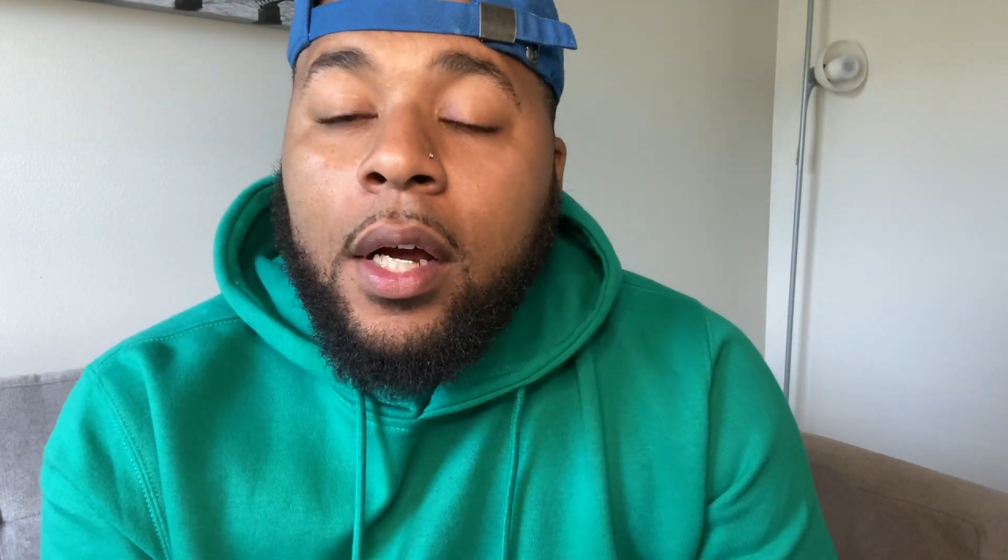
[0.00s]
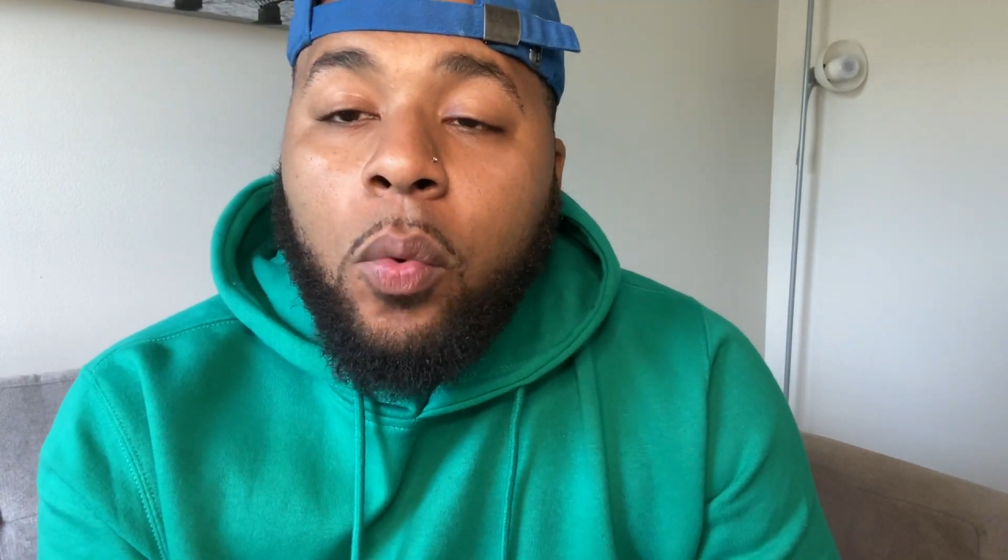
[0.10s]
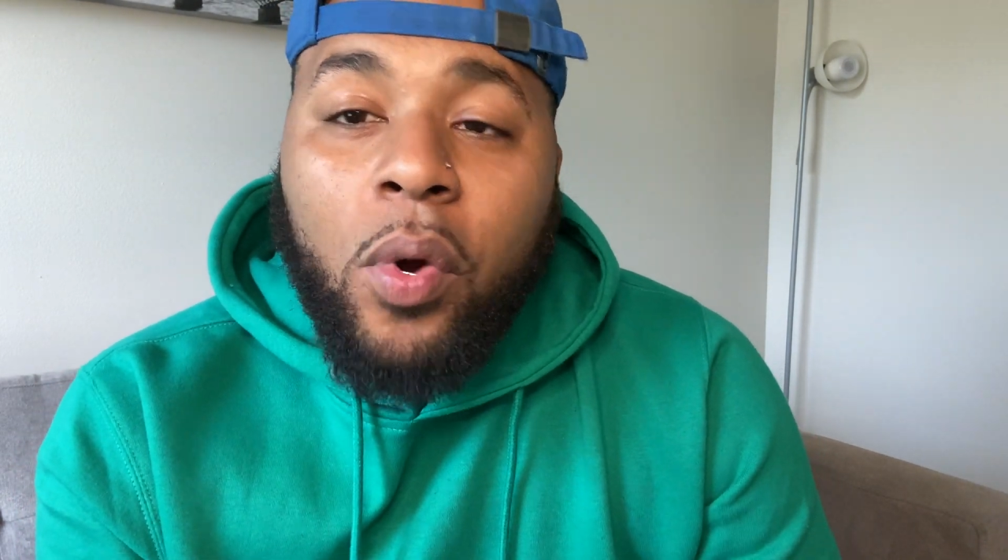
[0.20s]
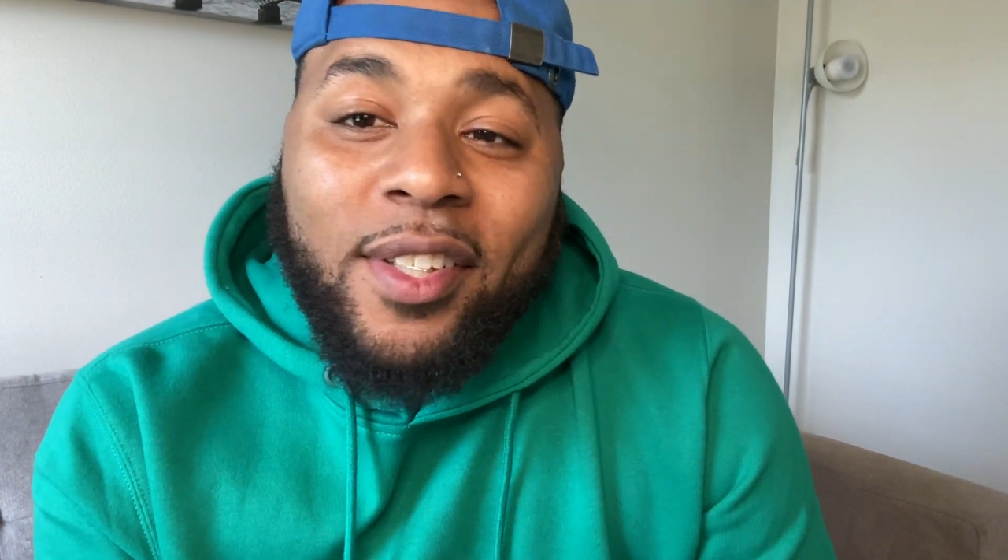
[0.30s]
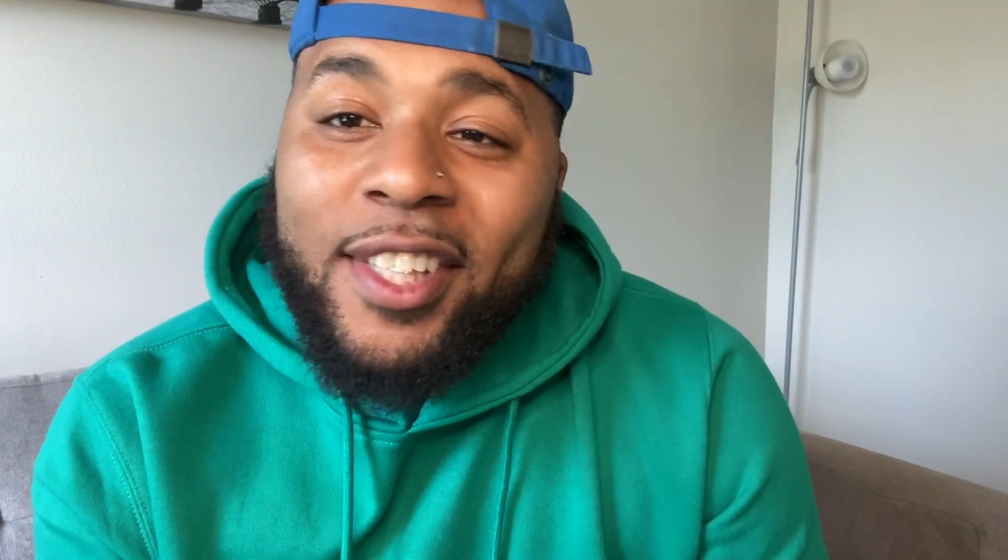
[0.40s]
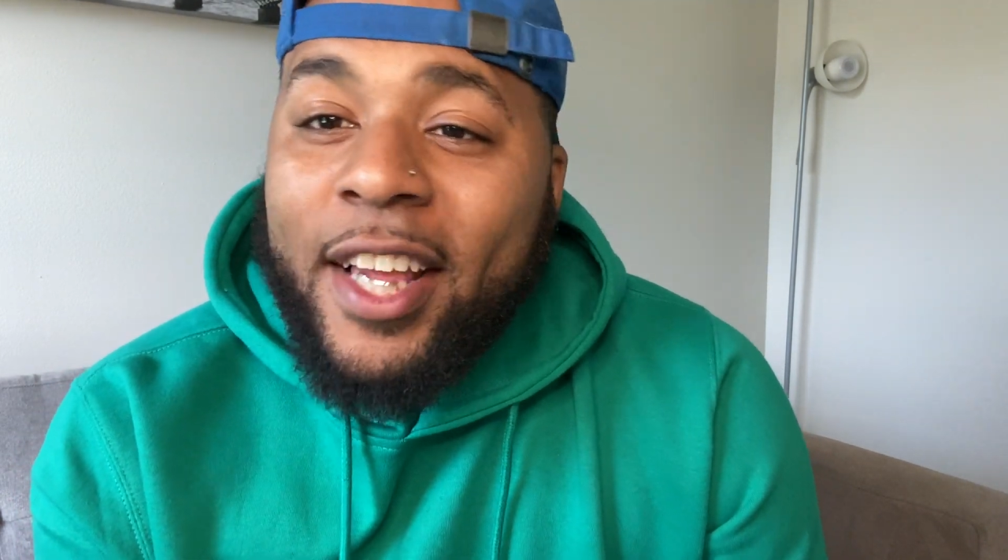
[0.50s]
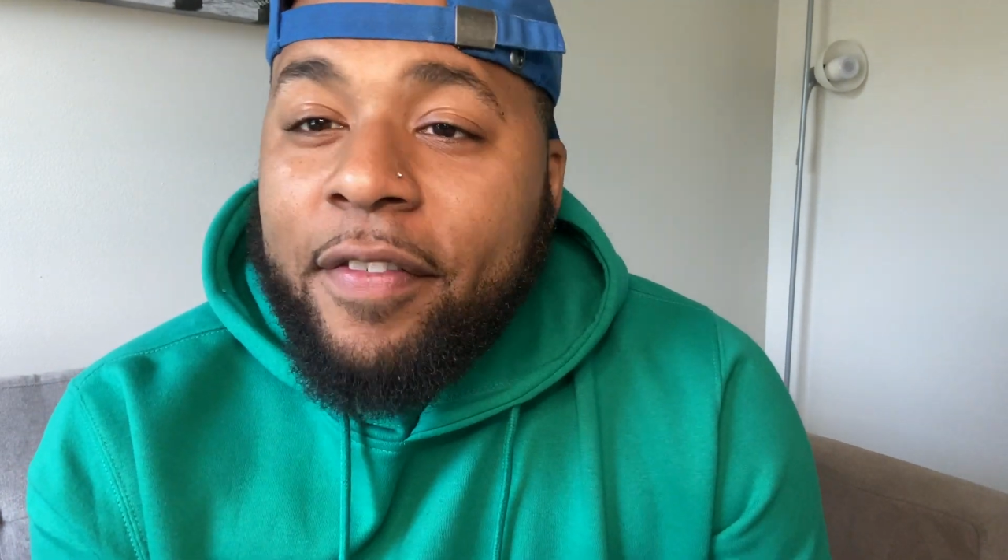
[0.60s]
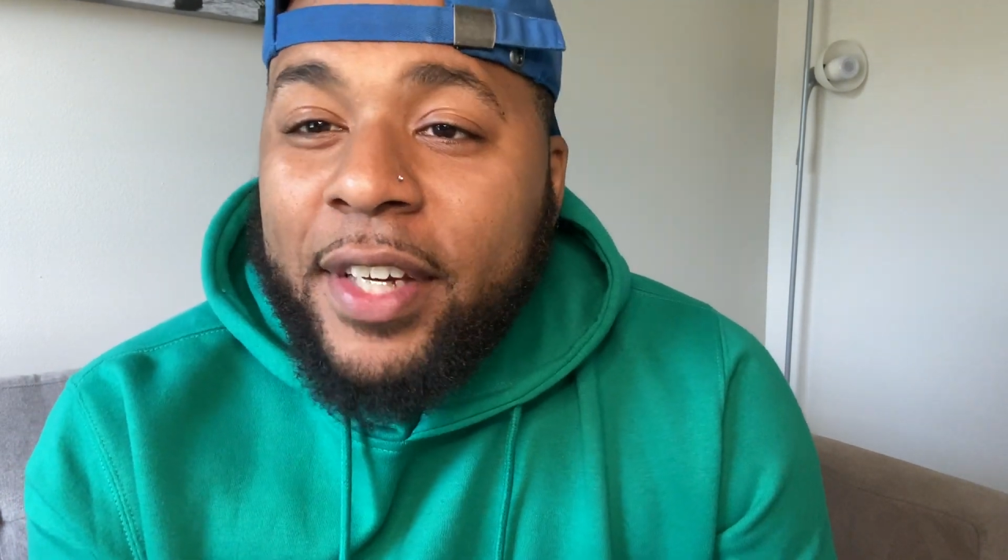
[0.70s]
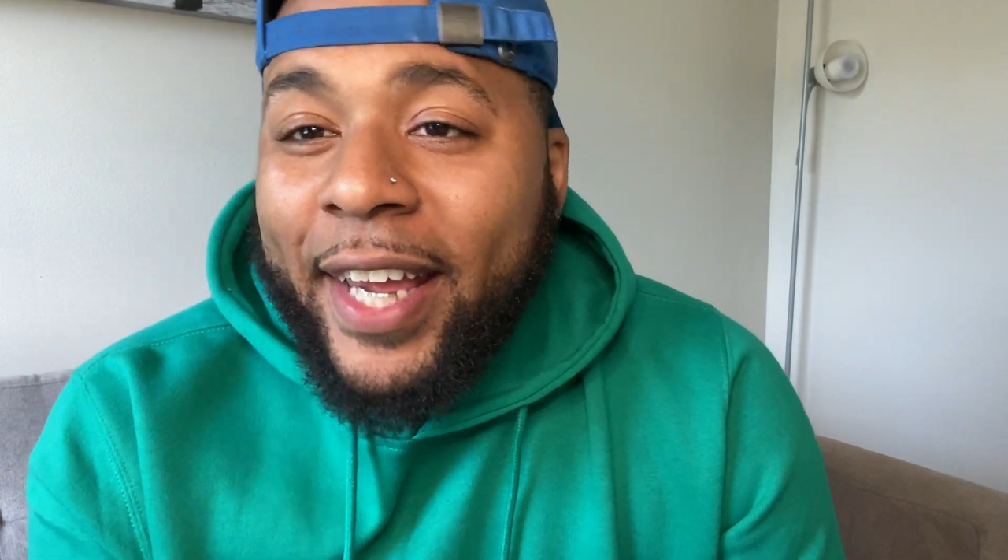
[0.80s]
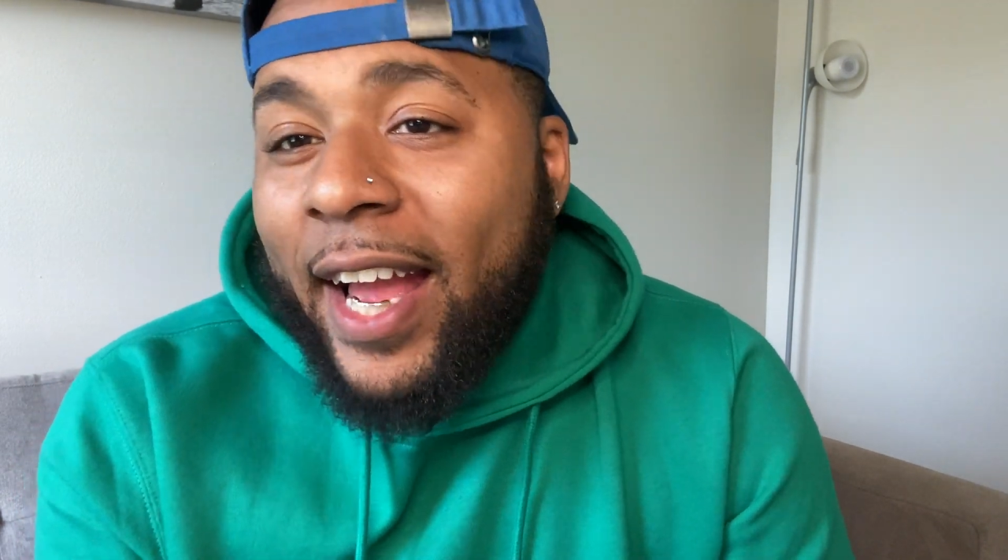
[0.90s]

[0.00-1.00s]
$170